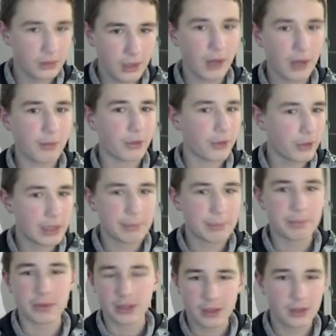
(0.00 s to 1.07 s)
I want a
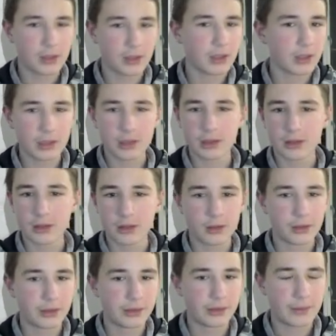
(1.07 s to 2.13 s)

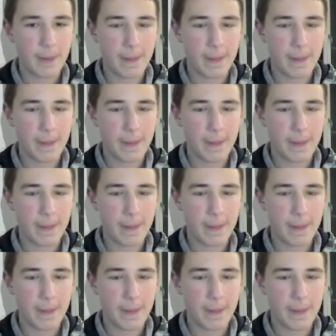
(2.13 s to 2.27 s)
pawn.